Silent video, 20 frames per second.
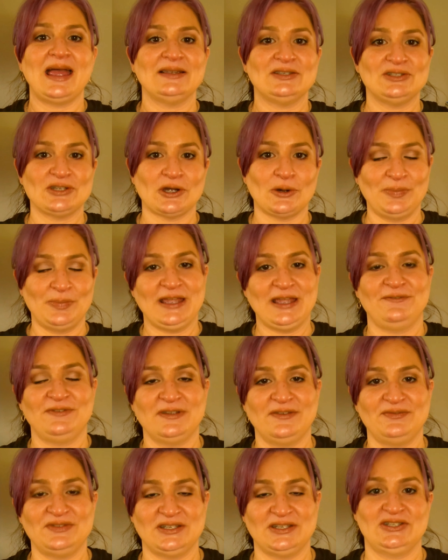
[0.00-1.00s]
don't pay
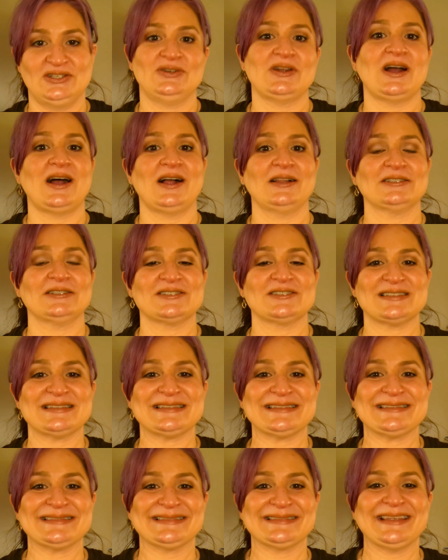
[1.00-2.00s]
$52.
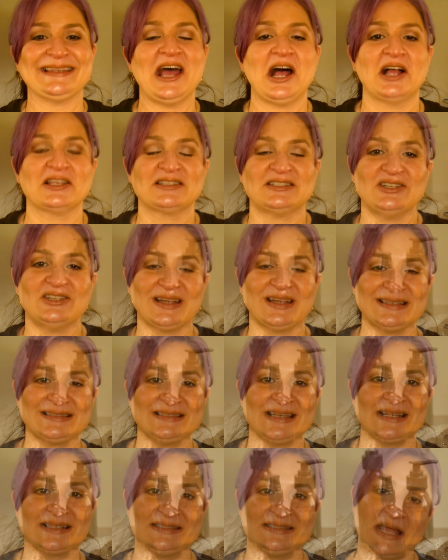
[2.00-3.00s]
I'll see you guys
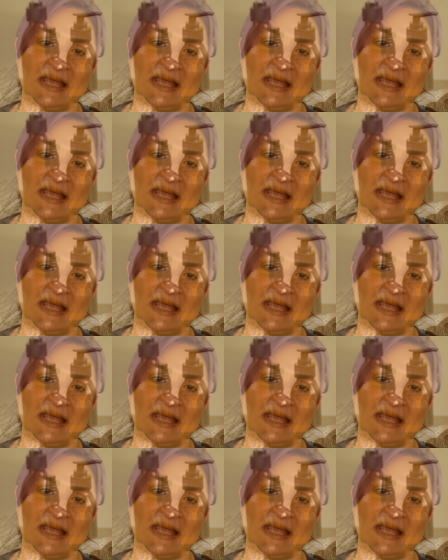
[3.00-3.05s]
next